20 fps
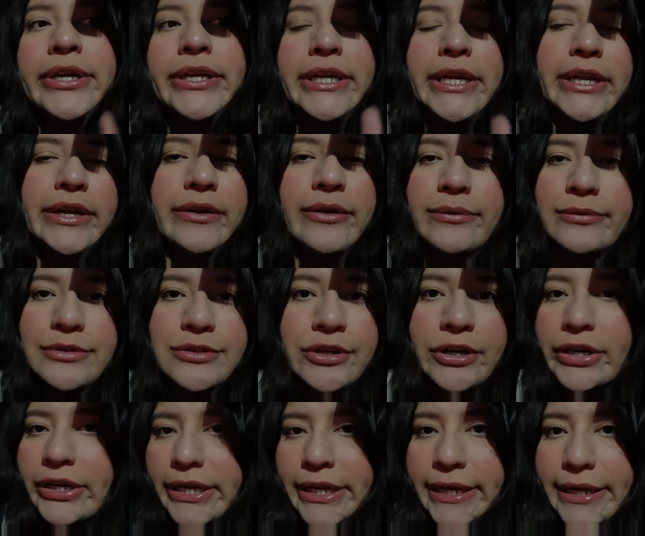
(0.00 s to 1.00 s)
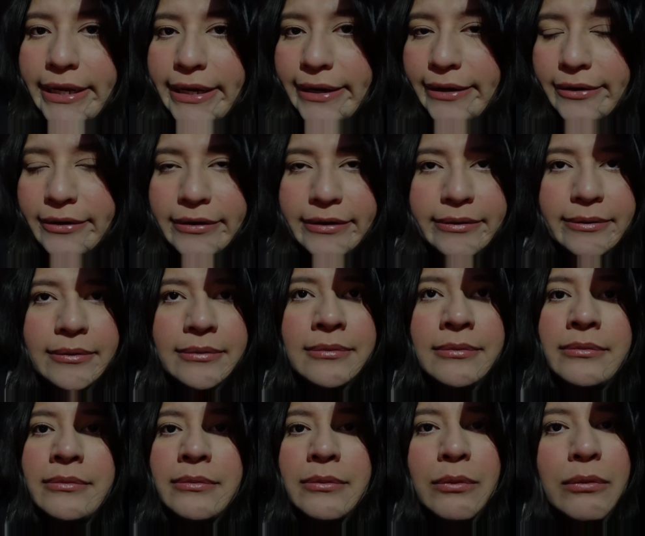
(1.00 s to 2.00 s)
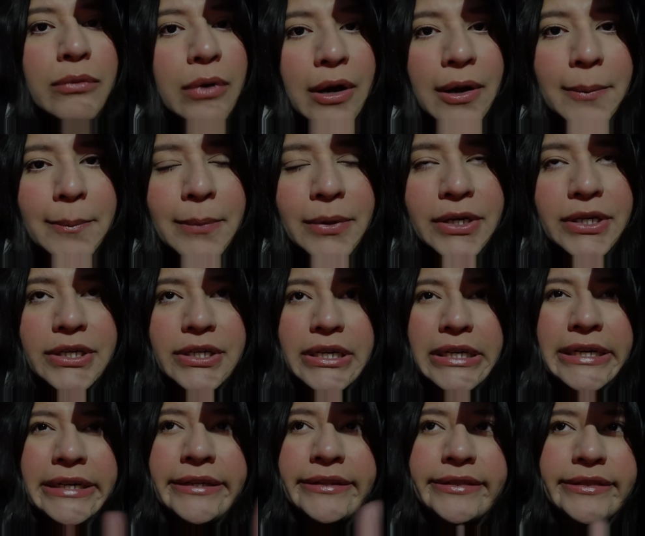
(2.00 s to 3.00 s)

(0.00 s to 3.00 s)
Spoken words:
you know, Target or Walmart.